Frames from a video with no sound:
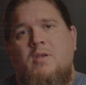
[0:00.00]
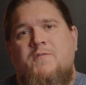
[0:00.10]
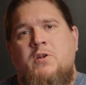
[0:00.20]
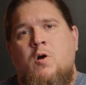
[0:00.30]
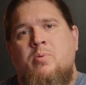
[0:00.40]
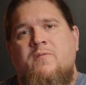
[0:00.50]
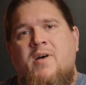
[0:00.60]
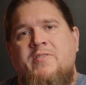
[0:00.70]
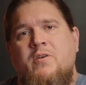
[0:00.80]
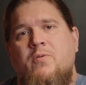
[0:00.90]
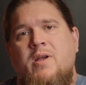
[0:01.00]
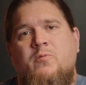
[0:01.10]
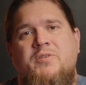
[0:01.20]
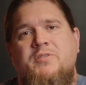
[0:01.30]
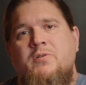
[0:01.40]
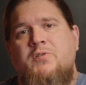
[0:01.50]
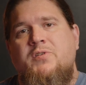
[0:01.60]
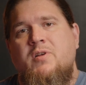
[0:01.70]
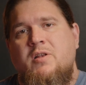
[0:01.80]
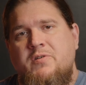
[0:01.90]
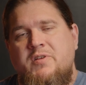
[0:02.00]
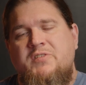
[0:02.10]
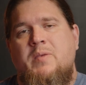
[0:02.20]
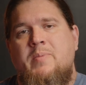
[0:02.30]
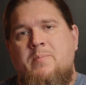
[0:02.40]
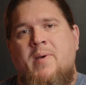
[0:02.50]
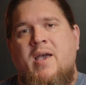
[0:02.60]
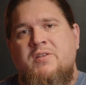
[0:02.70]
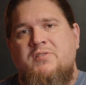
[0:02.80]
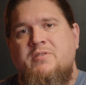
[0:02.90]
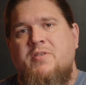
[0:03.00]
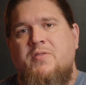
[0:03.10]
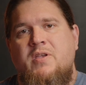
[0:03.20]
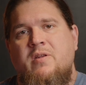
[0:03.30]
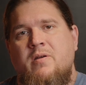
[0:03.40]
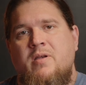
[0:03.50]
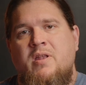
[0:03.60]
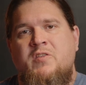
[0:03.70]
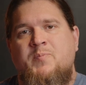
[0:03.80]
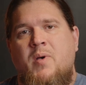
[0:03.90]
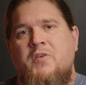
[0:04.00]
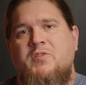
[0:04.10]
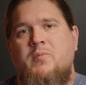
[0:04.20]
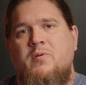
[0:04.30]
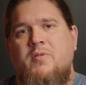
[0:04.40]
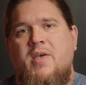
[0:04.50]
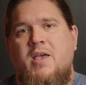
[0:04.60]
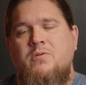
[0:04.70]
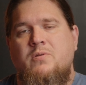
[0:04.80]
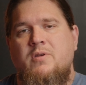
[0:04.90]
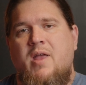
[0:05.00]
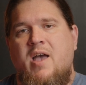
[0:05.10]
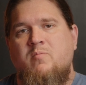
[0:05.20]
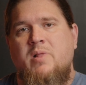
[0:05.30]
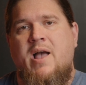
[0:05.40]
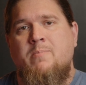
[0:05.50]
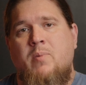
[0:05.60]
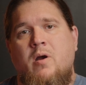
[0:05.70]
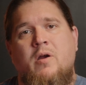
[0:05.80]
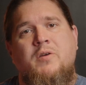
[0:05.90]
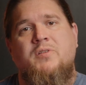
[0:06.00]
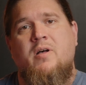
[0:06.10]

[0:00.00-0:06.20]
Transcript: If you don't provide the correct resolution on your DCP package to the theater, it is possible that you could have black bars